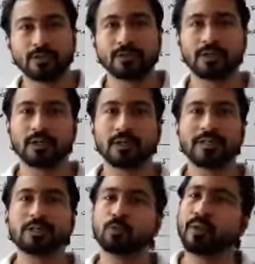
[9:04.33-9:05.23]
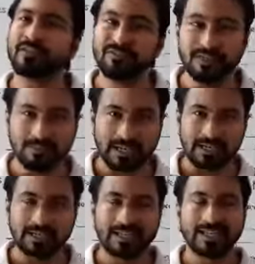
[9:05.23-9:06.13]
the human female,
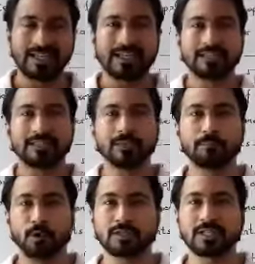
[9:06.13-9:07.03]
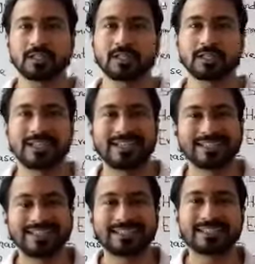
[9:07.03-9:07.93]
the process
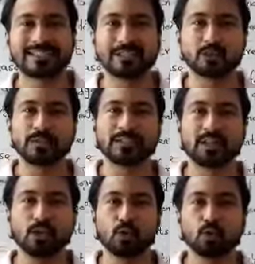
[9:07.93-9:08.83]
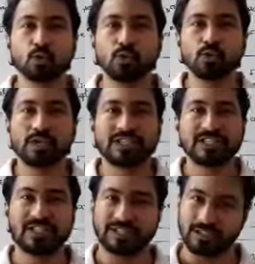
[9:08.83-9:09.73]
that is said to be the
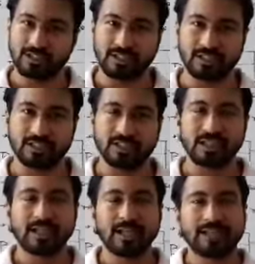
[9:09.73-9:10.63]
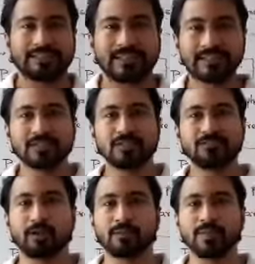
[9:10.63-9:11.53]
oogenesis, that is the
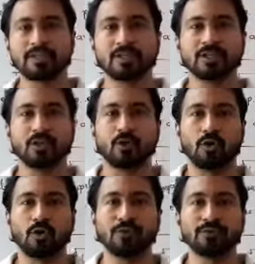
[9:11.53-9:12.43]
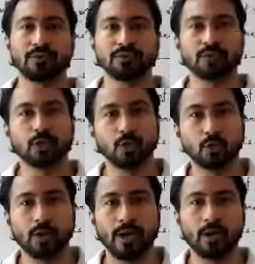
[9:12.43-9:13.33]
formation of the
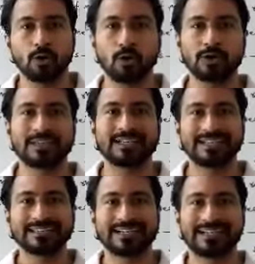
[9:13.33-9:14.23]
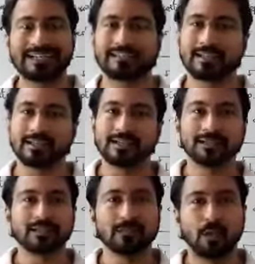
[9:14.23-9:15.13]
ova or the egg
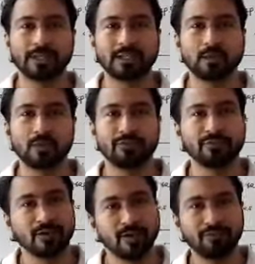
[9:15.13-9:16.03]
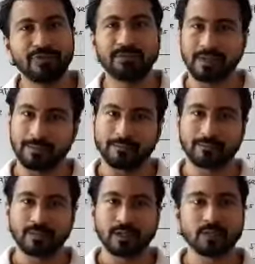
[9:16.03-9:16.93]
in the body of a female.
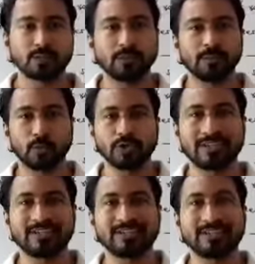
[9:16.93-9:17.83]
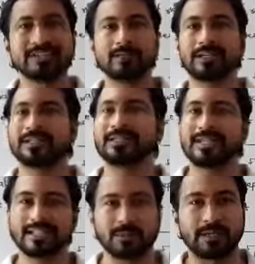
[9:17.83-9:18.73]
So the process ultimately
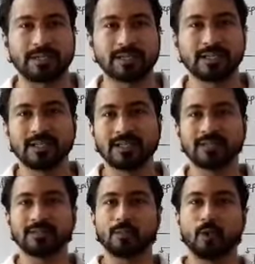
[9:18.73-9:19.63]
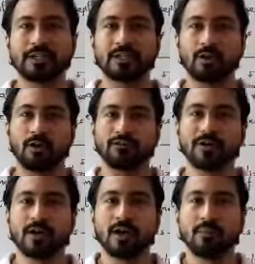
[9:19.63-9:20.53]
takes place in the body
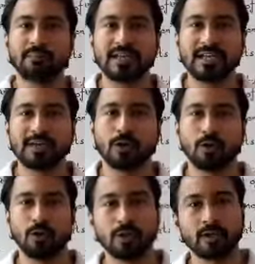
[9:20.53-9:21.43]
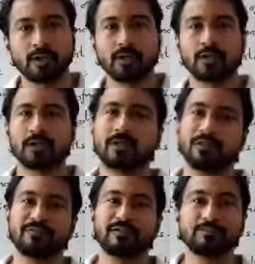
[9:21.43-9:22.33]
of a male or
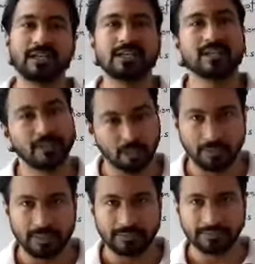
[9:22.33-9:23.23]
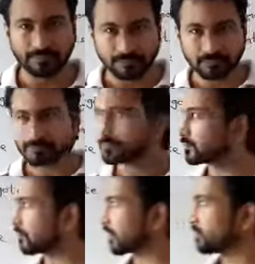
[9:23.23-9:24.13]
a female human.
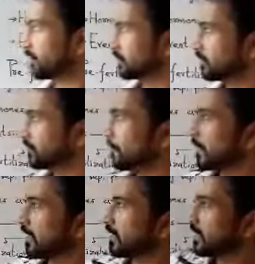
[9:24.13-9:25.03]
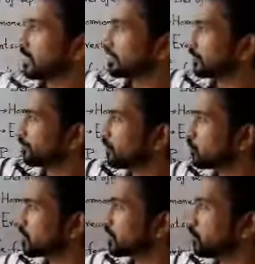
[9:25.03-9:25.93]
Further, the
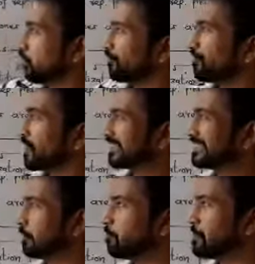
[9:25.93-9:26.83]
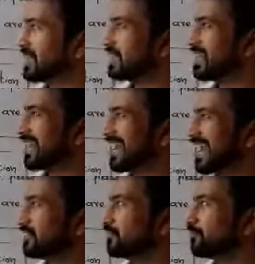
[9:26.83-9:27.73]
fusion of the male
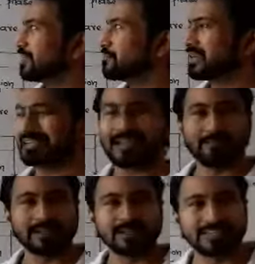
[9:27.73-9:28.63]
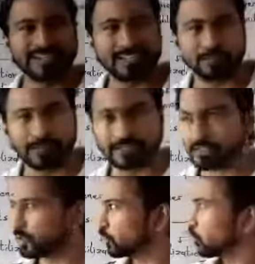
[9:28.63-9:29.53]
and the female gametes takes
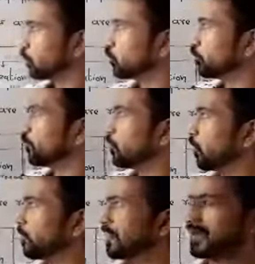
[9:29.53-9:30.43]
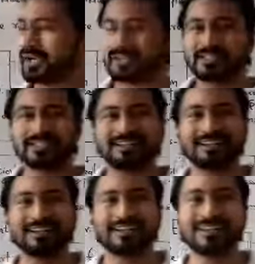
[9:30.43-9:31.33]
place to form a
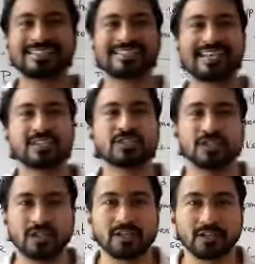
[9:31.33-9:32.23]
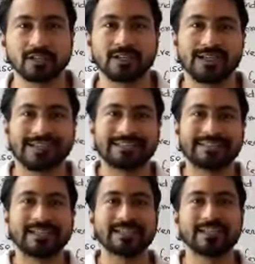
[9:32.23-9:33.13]
single cell structure
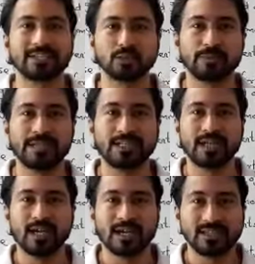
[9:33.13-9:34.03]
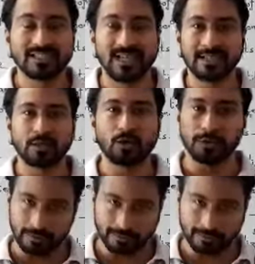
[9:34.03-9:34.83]
that is said to be a zygote.